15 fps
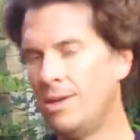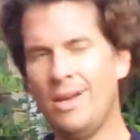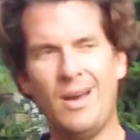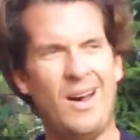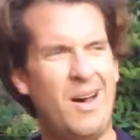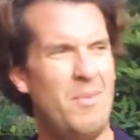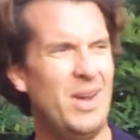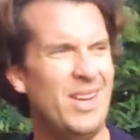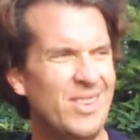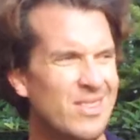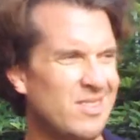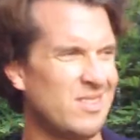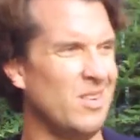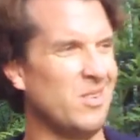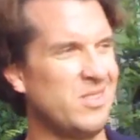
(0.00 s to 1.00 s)
Nah, man,
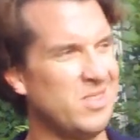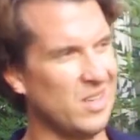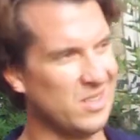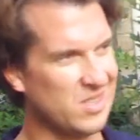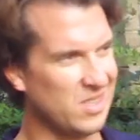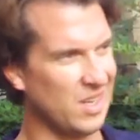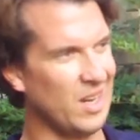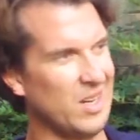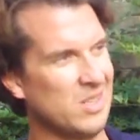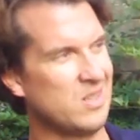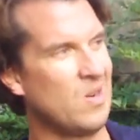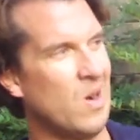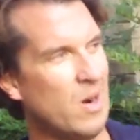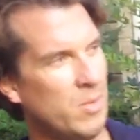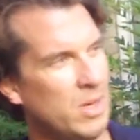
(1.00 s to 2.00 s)
there's no such thing as
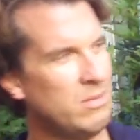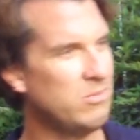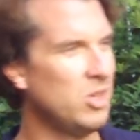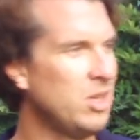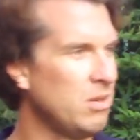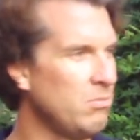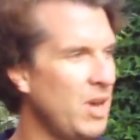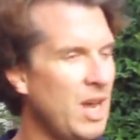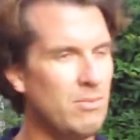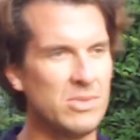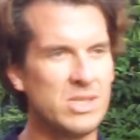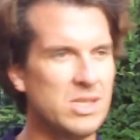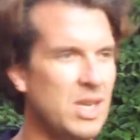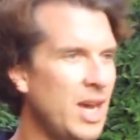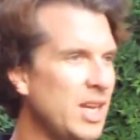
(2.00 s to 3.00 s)
karma. You can make
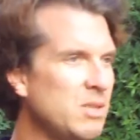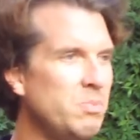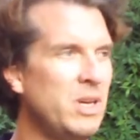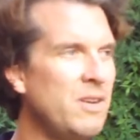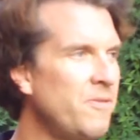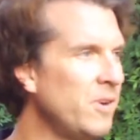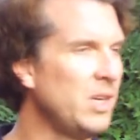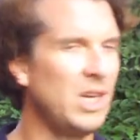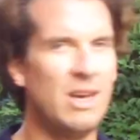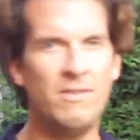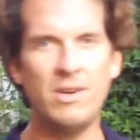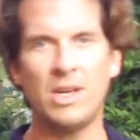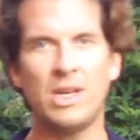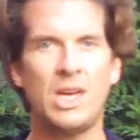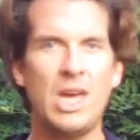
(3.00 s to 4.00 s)
mistakes, be
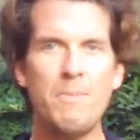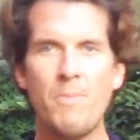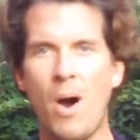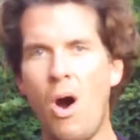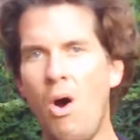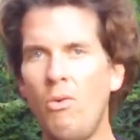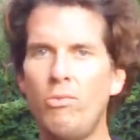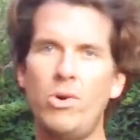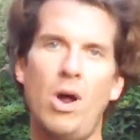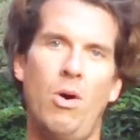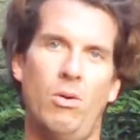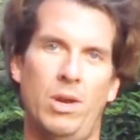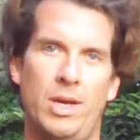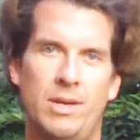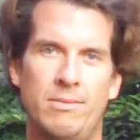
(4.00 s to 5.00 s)
forgiven, and keep on
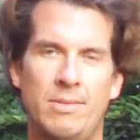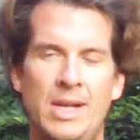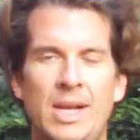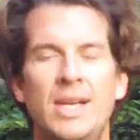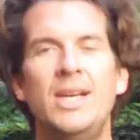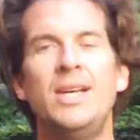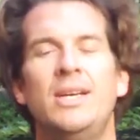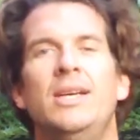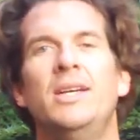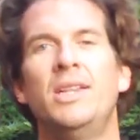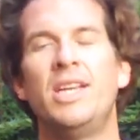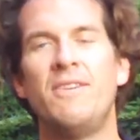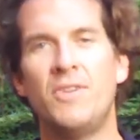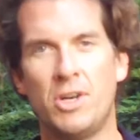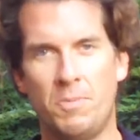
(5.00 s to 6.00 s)
rolling.
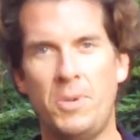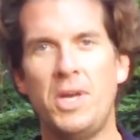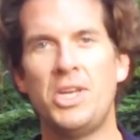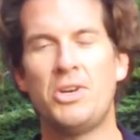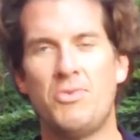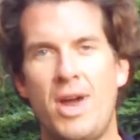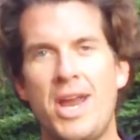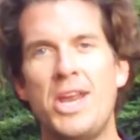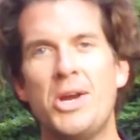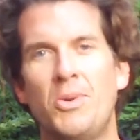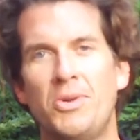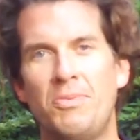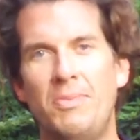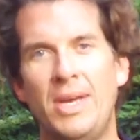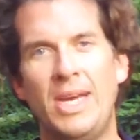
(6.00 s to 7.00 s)
Leave your opinion right here
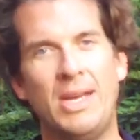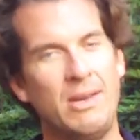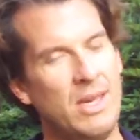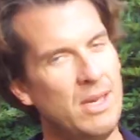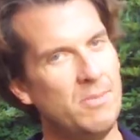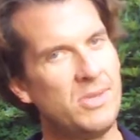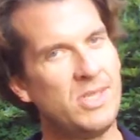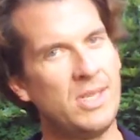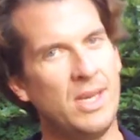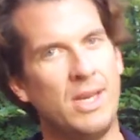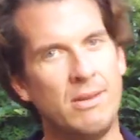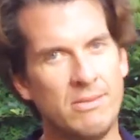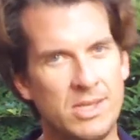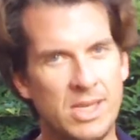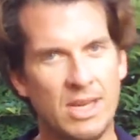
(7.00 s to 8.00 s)
with me, MC,
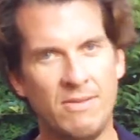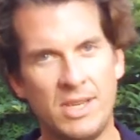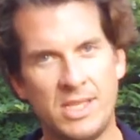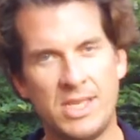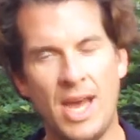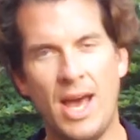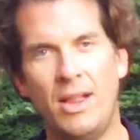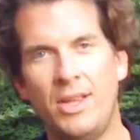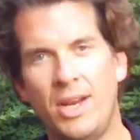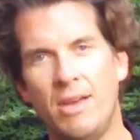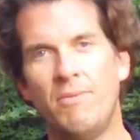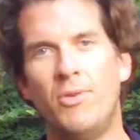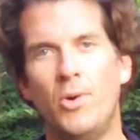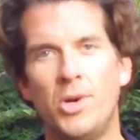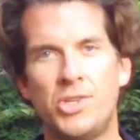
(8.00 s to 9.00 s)
TV talent,
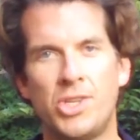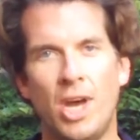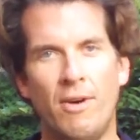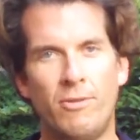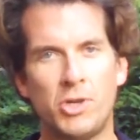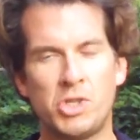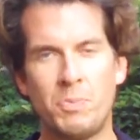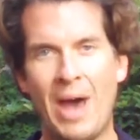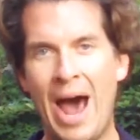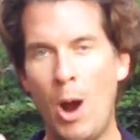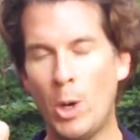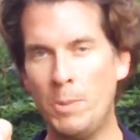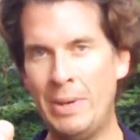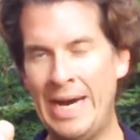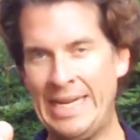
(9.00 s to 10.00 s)
and voiceovers
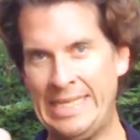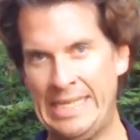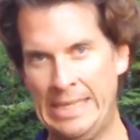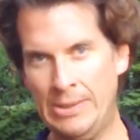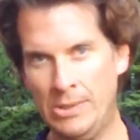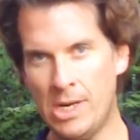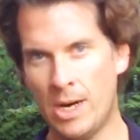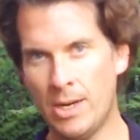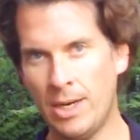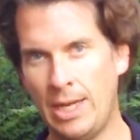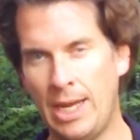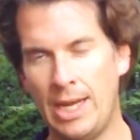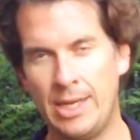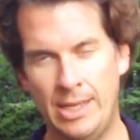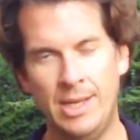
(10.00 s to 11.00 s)
powered by Dale
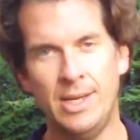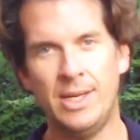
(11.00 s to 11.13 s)
Carnegie.